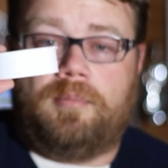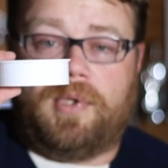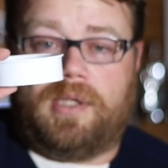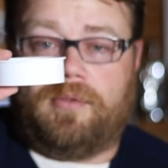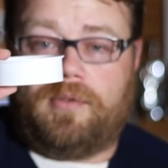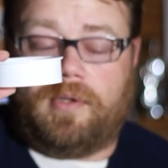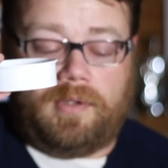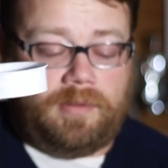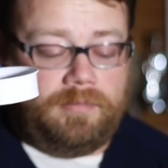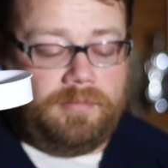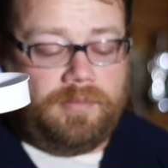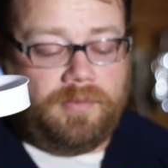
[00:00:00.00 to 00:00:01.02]
big and thick.
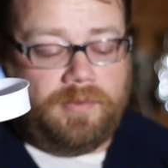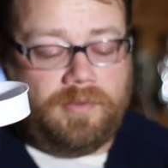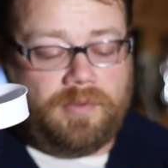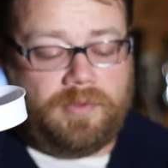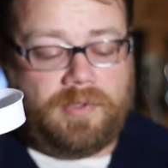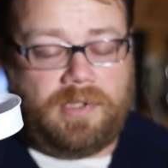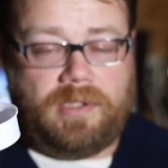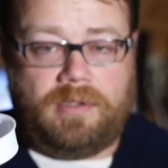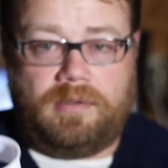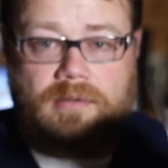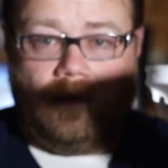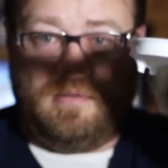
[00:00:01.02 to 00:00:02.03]
So
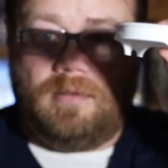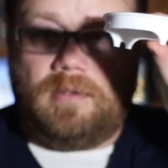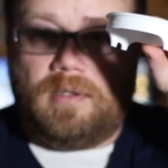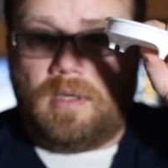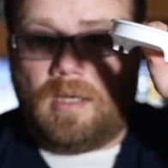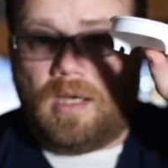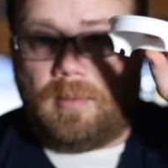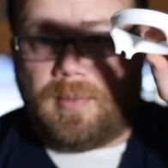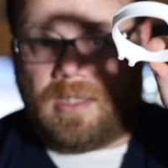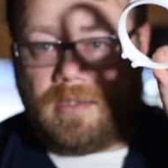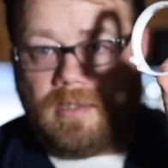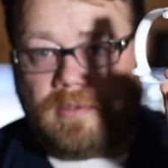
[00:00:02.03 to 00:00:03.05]
then I
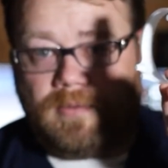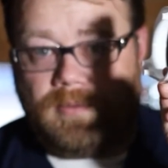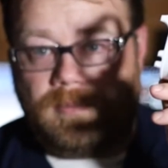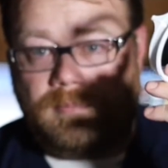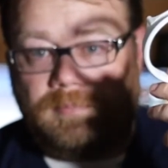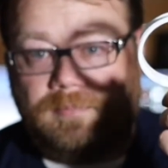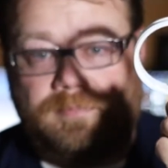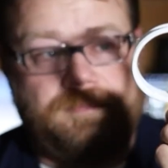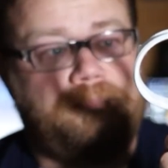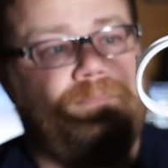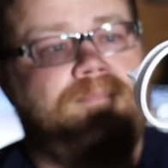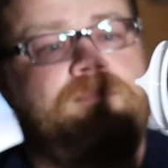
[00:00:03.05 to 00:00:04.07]
made these.
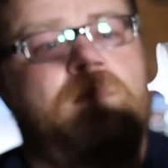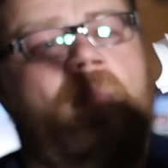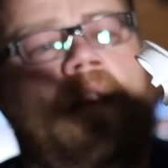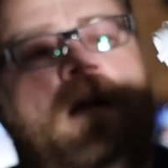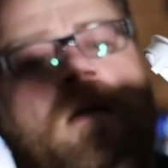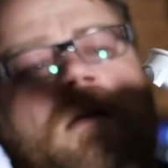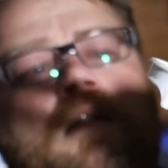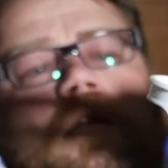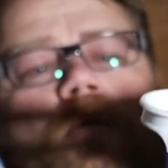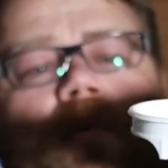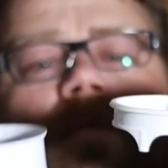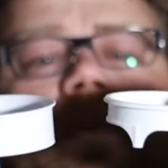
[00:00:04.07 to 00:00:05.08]

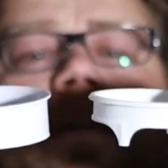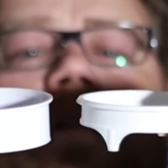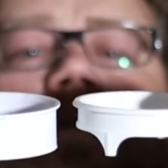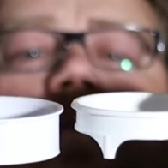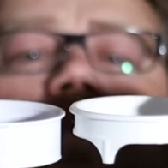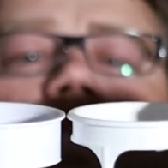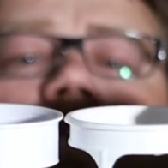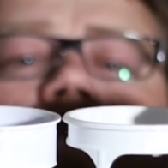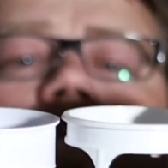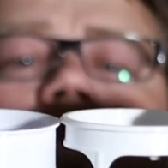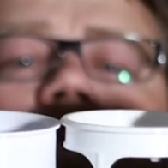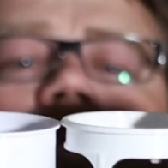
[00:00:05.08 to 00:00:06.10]
Low profile,
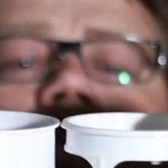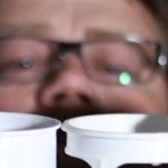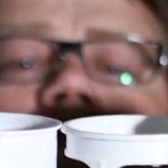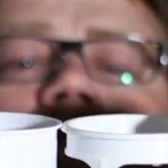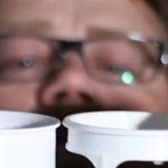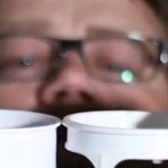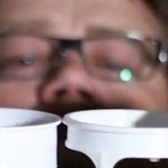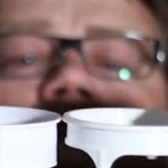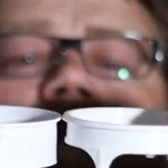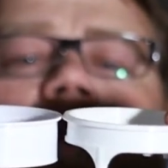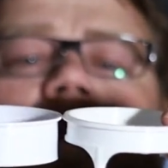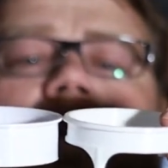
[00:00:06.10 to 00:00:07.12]

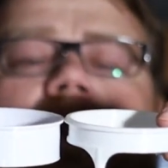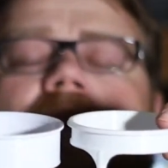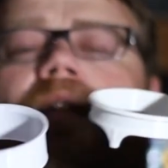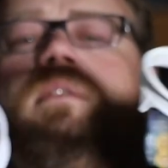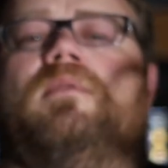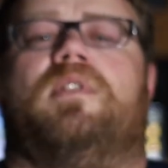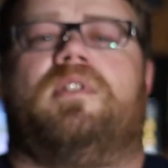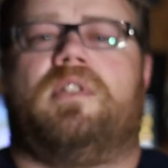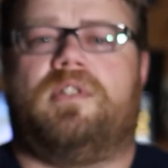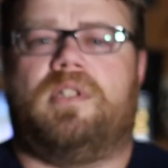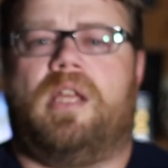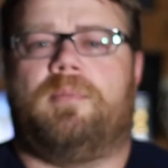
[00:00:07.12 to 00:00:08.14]
kind of like
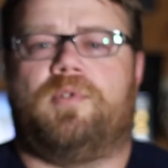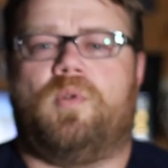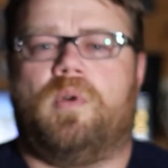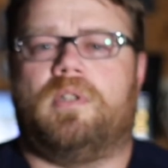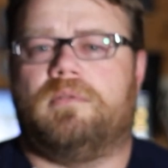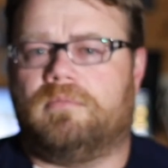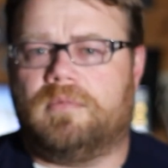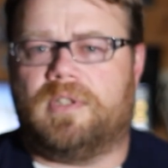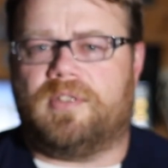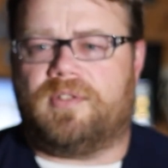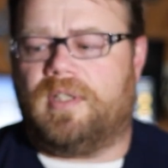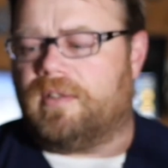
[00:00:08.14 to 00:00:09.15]
the Slam Squirt in
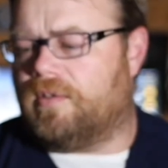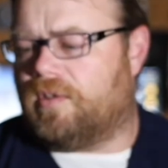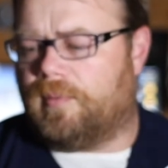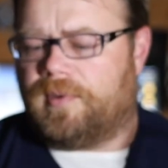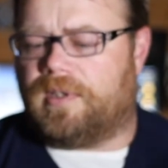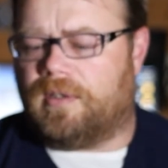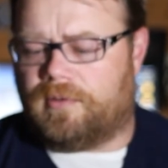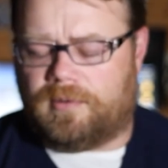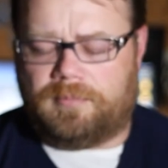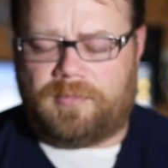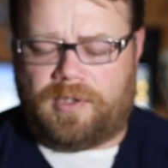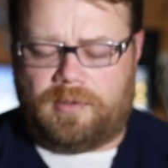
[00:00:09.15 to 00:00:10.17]
a sense, and some of the
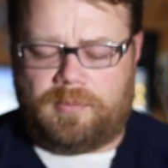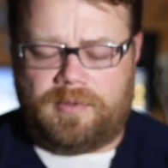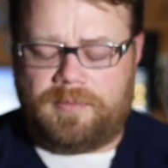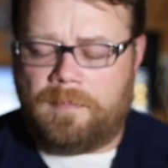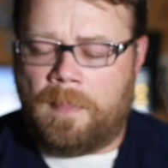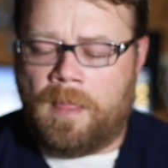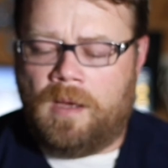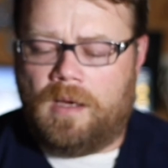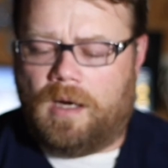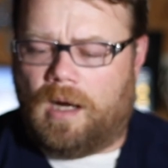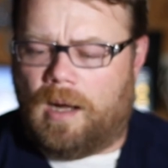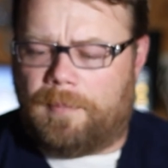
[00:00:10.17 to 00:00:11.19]
other ones.
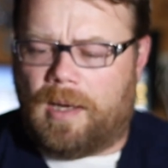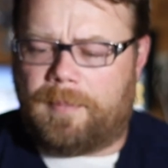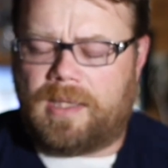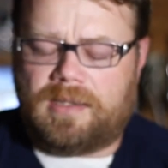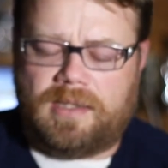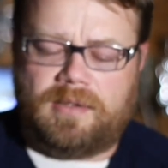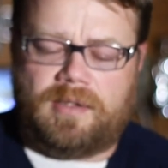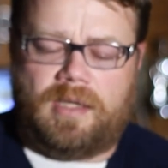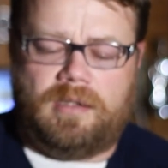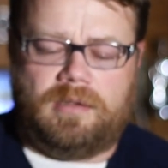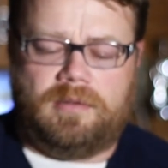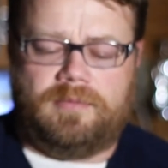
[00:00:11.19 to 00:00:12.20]
I made these
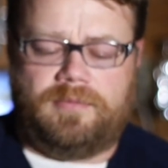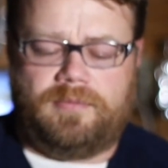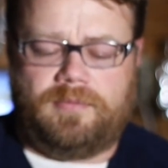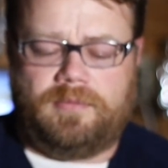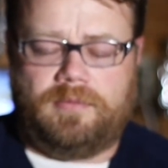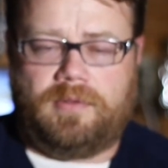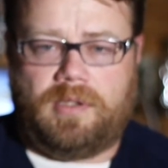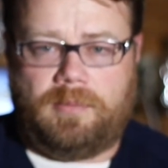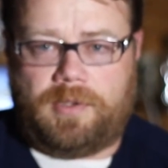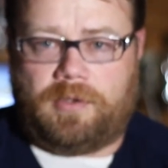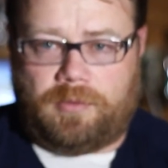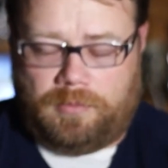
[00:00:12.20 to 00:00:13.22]
out of
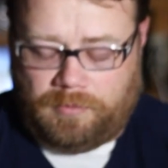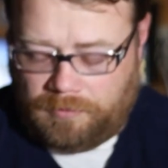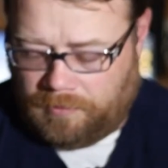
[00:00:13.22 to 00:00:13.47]
TPU,